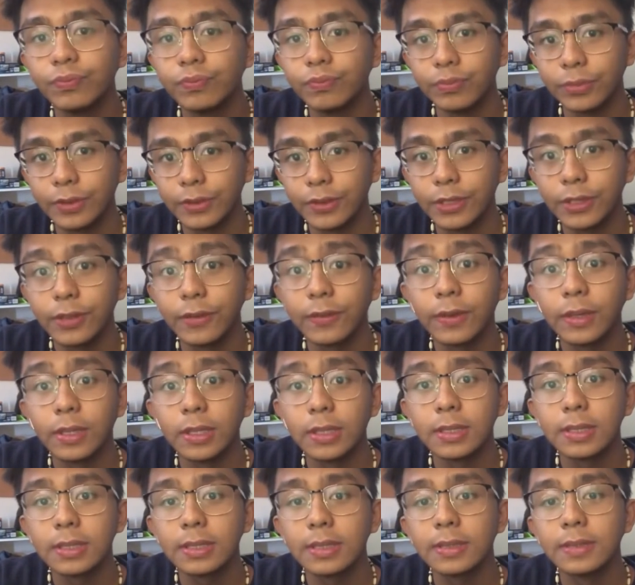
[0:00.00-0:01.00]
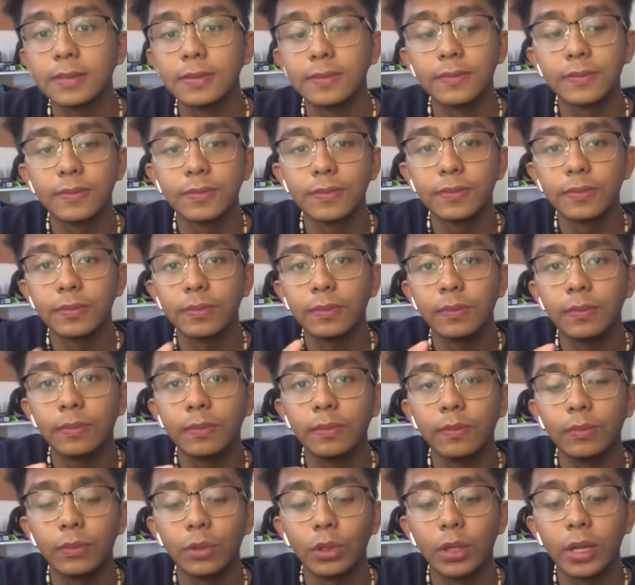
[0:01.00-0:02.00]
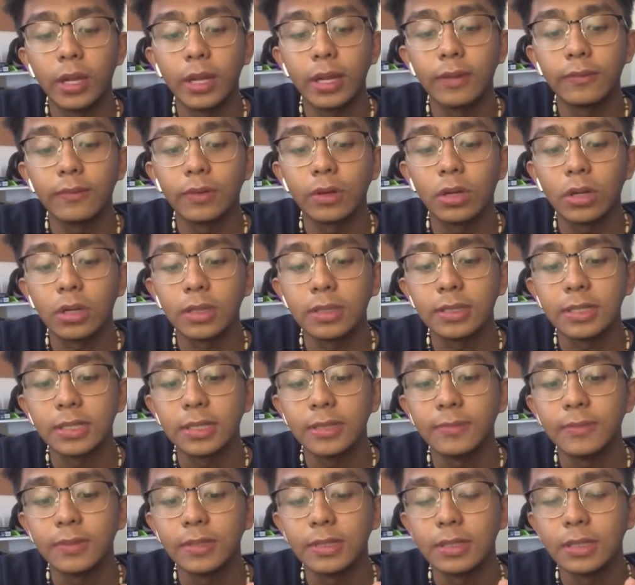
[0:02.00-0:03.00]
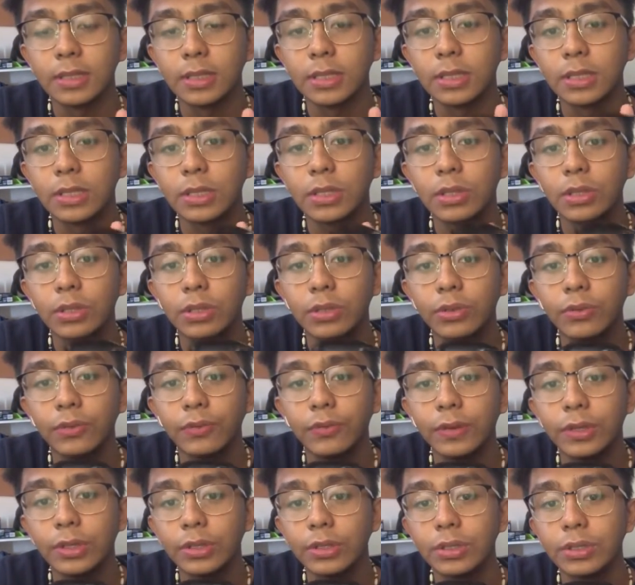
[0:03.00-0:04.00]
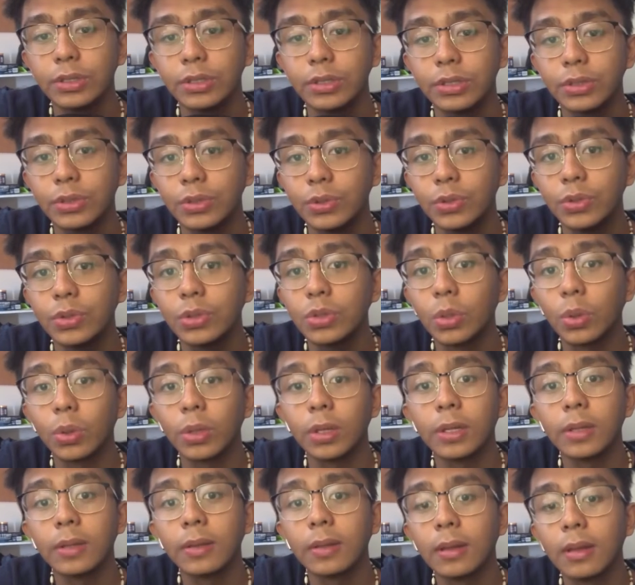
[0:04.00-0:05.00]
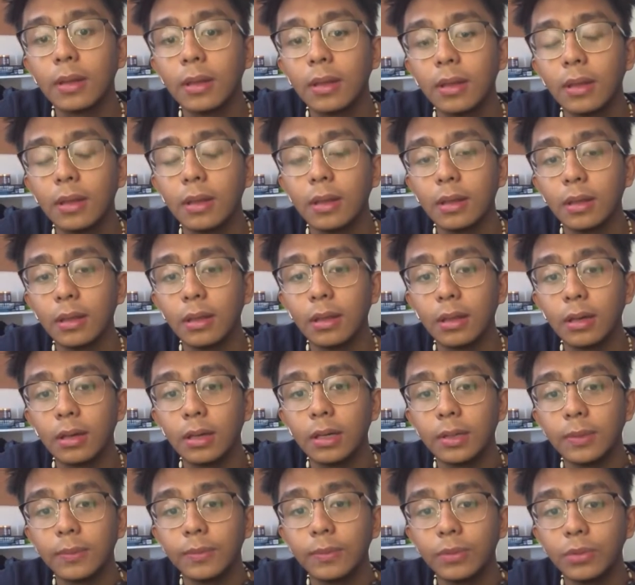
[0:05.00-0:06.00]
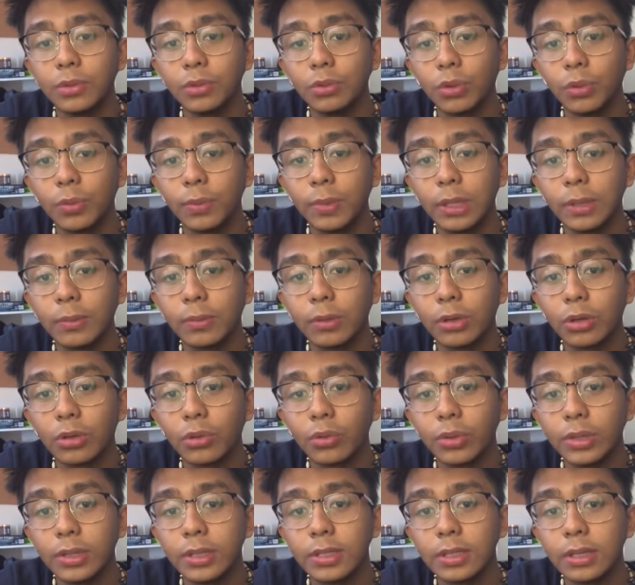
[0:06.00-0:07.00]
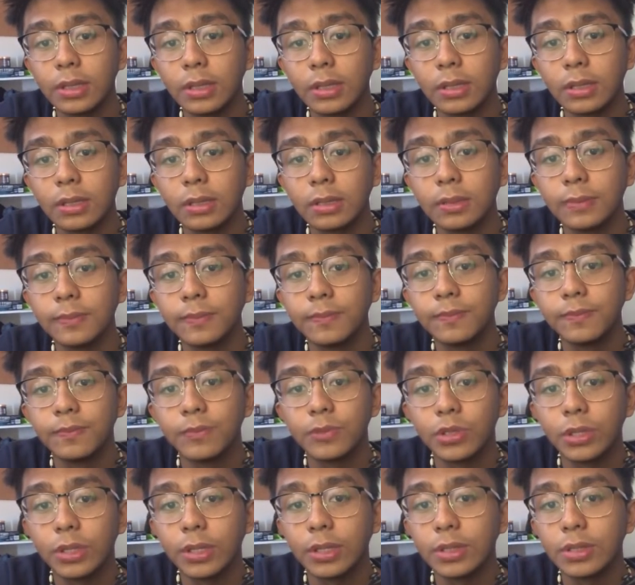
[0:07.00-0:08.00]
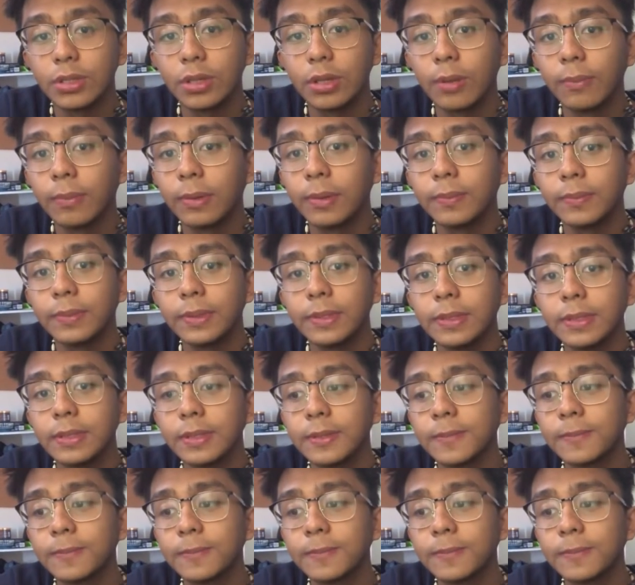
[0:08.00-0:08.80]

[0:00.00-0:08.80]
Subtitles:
your fingers, you're gonna have a hard time because your fingers are just too short. You won't be able to reach the triggers or the bumpers.